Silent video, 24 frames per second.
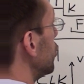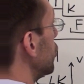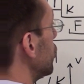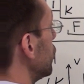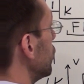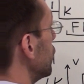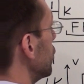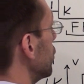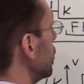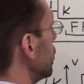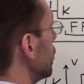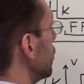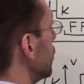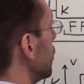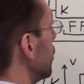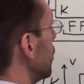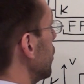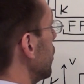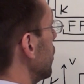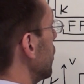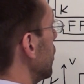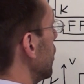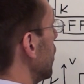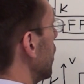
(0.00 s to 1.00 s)
to
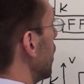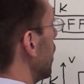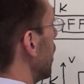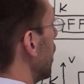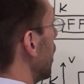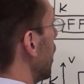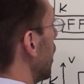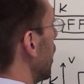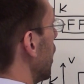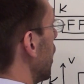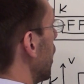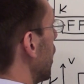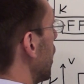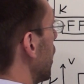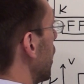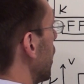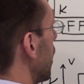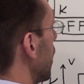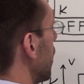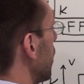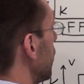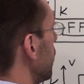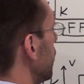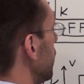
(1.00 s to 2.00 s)

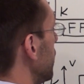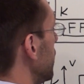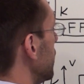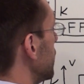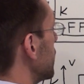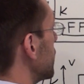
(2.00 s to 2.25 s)
be